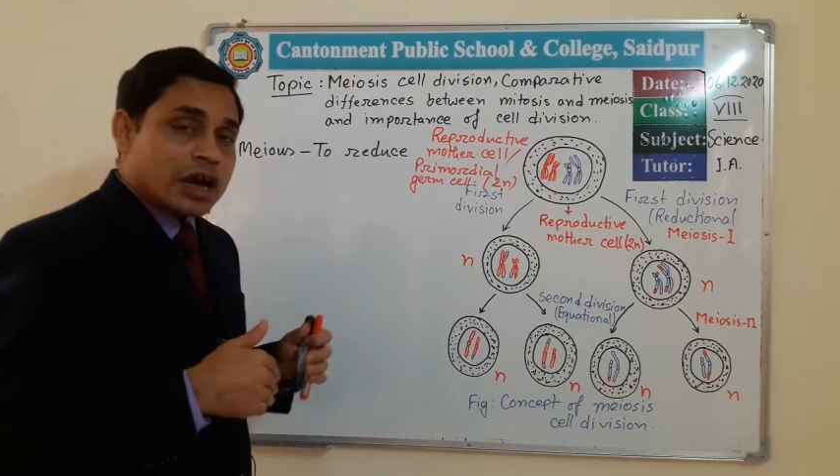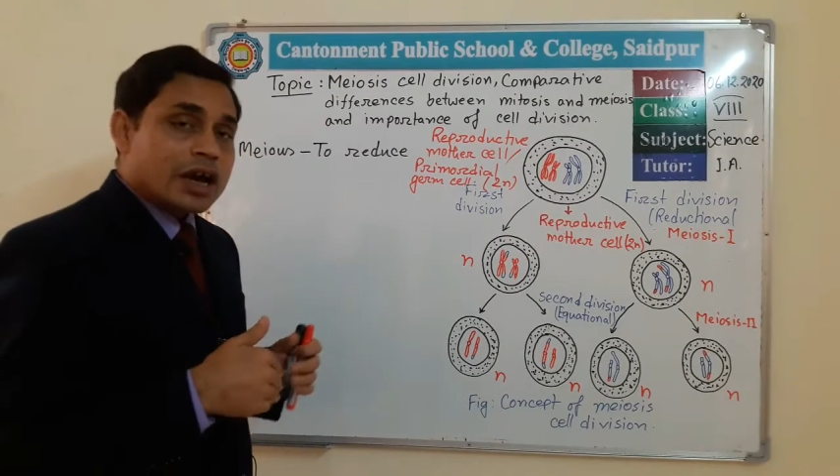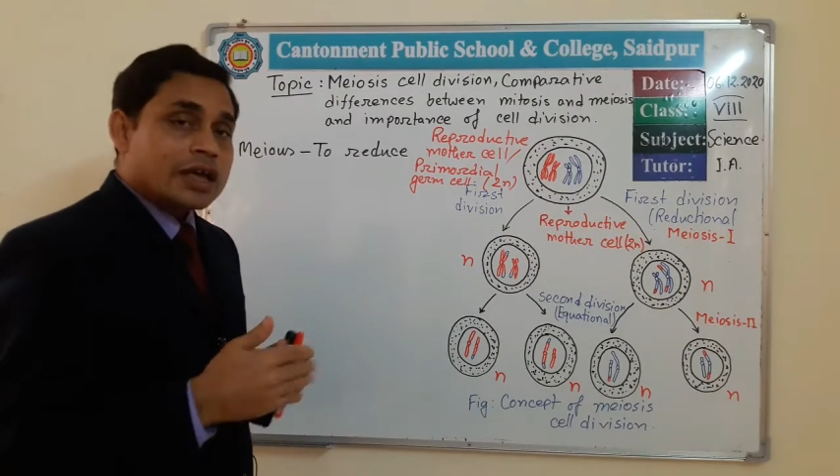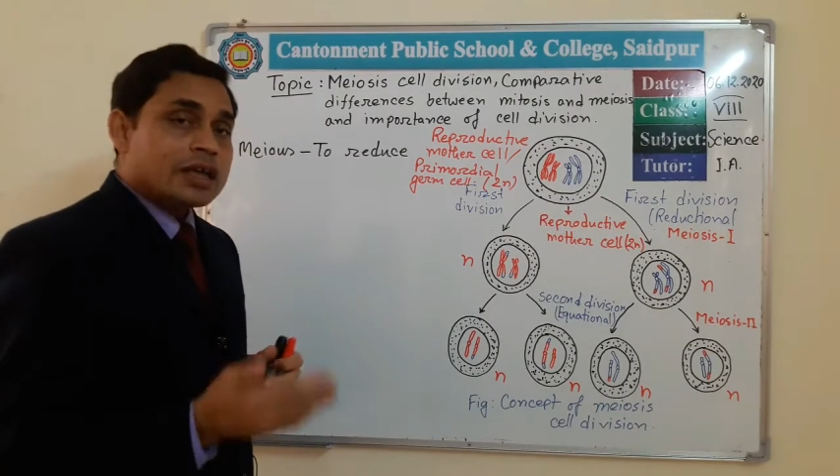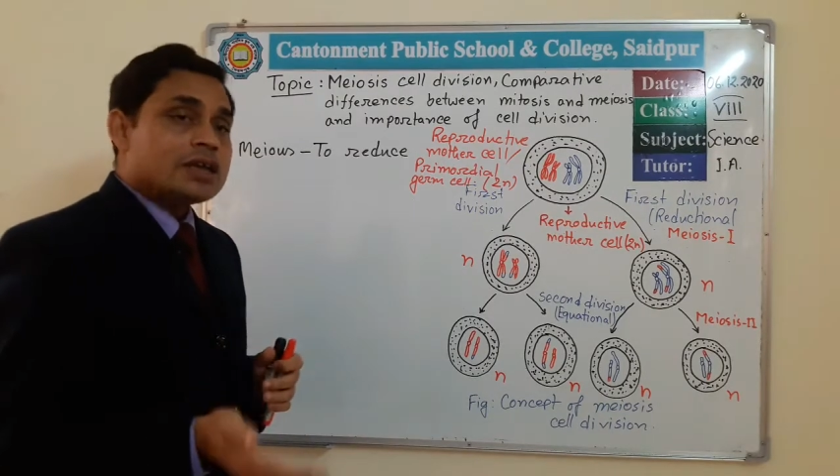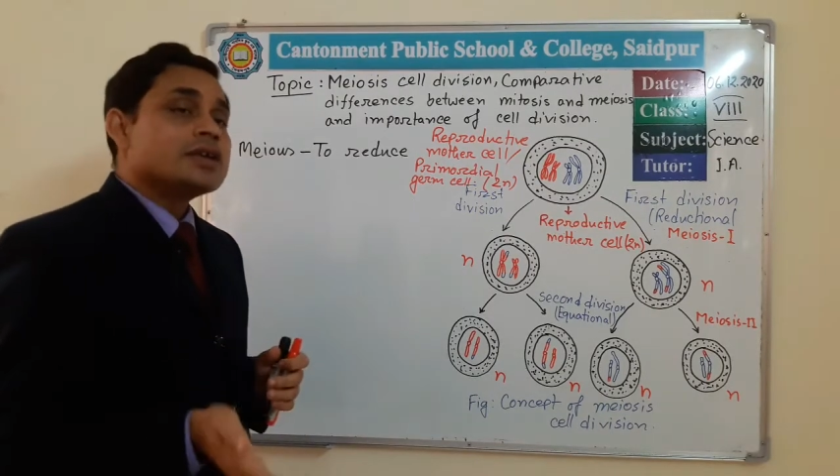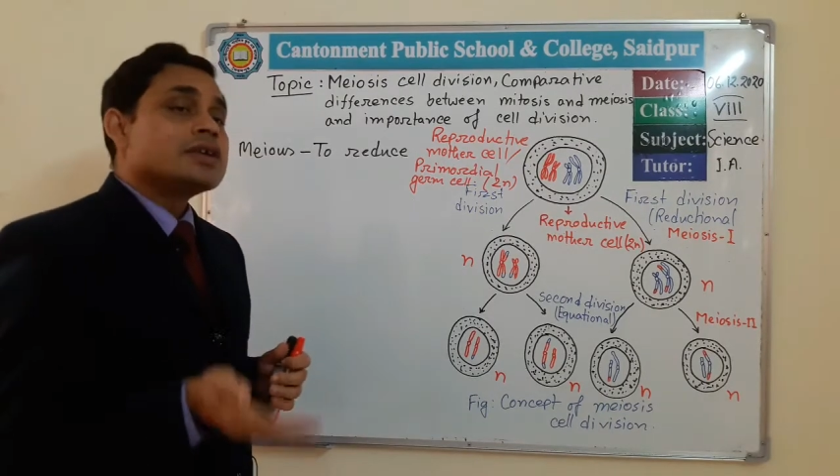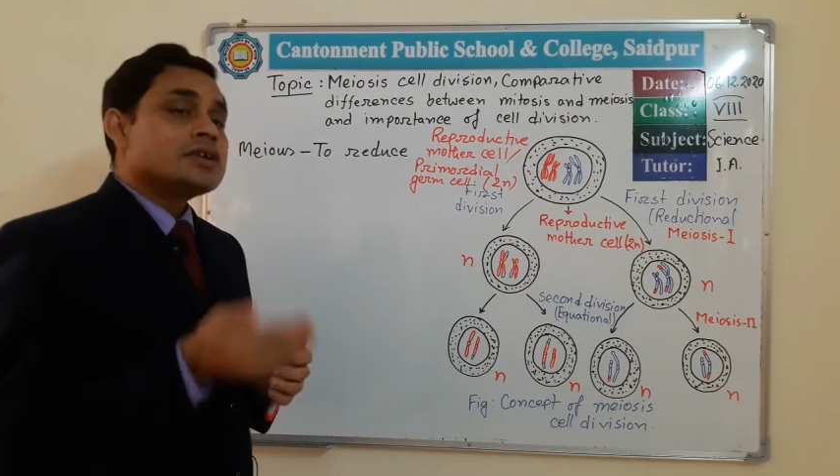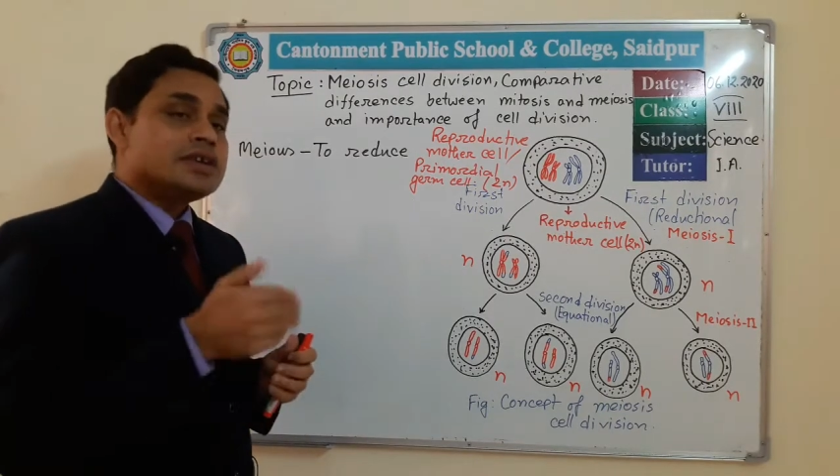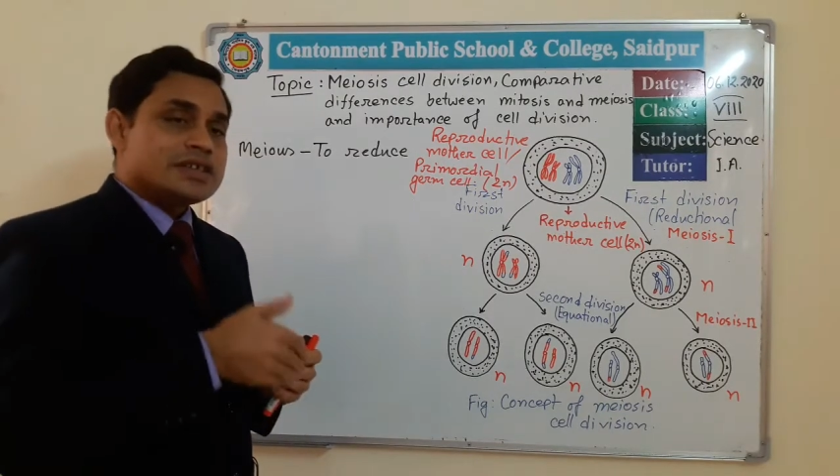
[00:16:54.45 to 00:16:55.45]

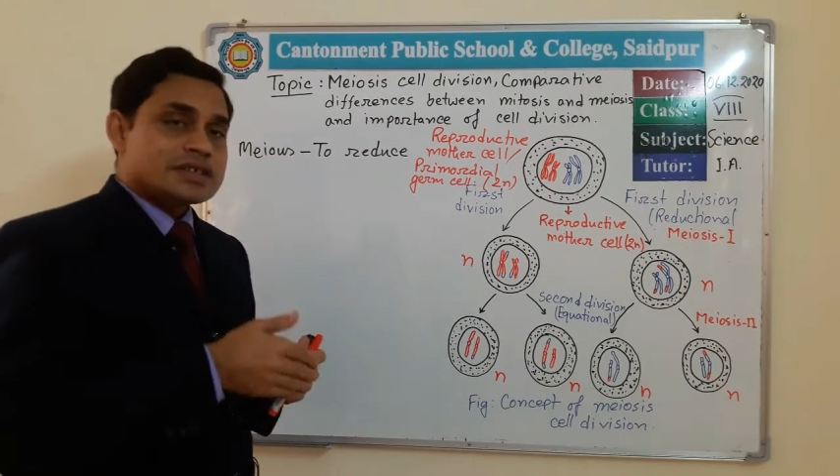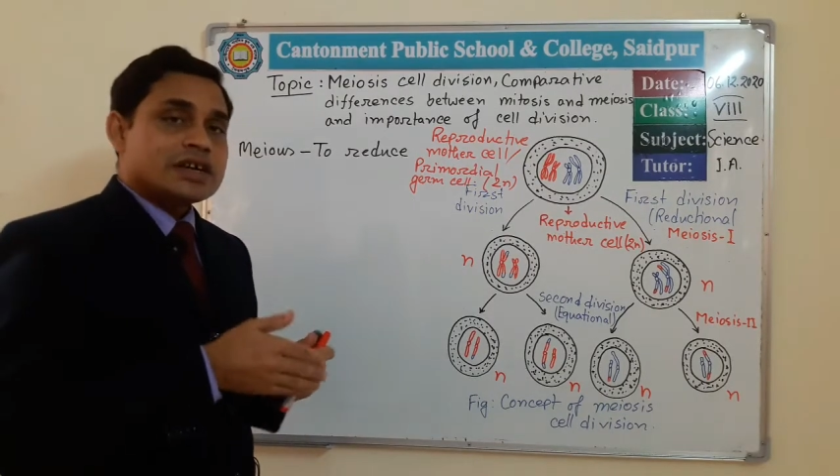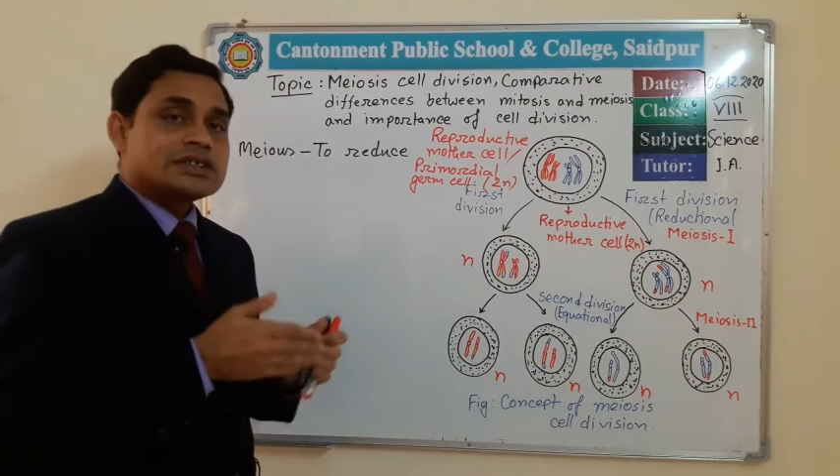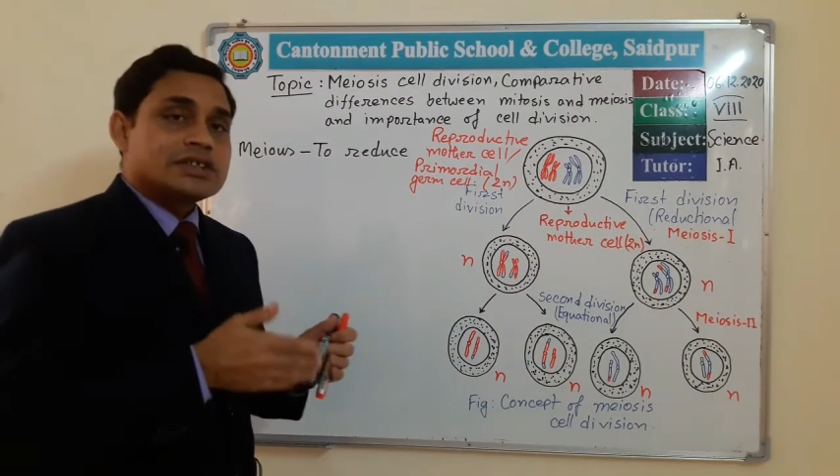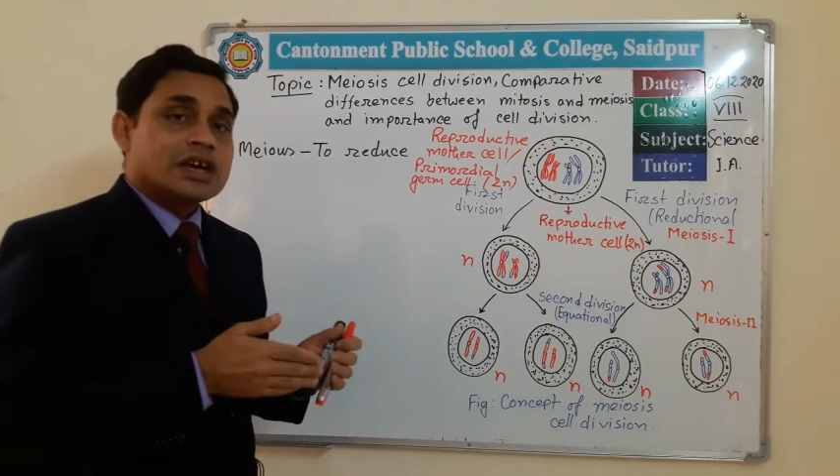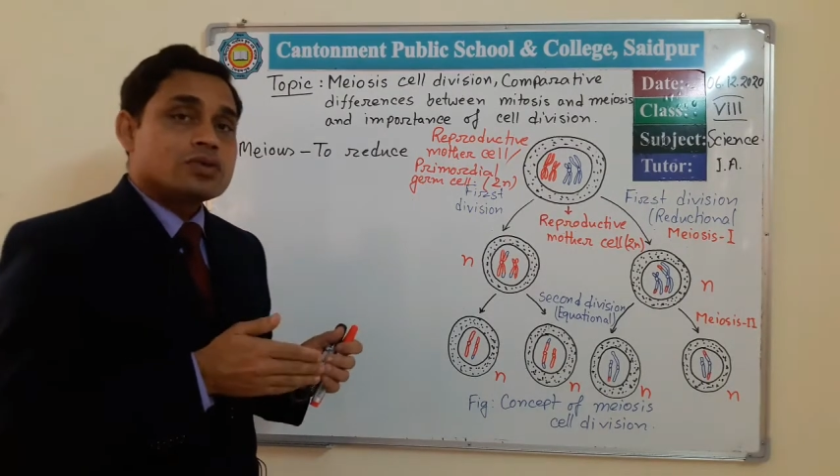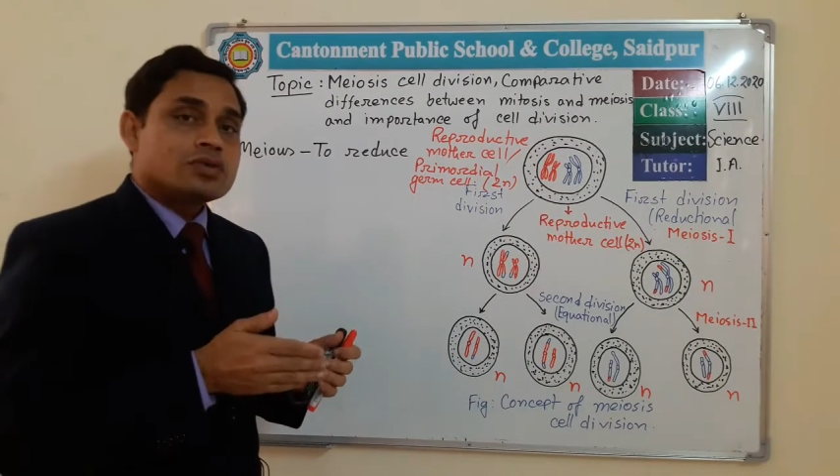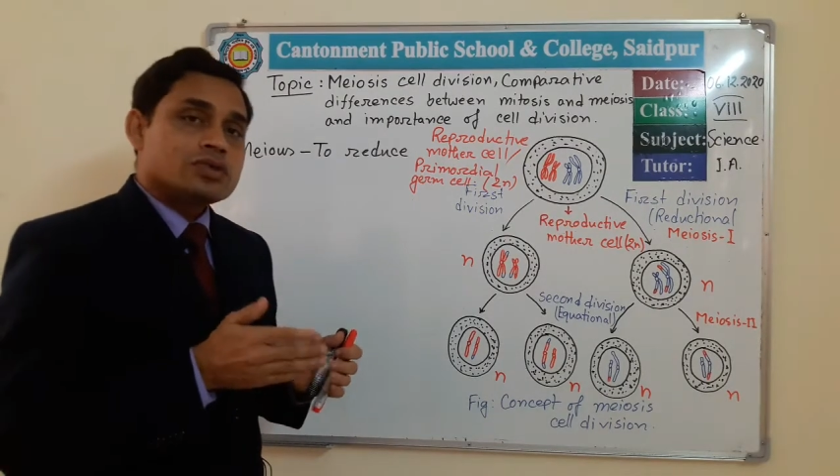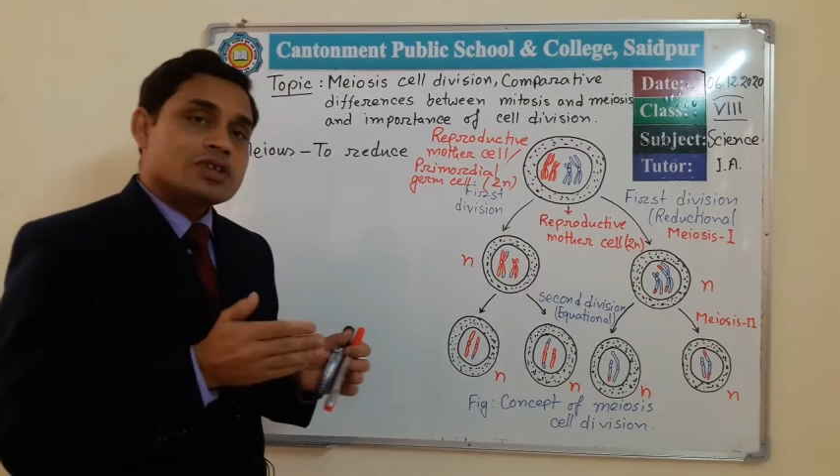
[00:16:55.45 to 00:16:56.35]
I discussed now,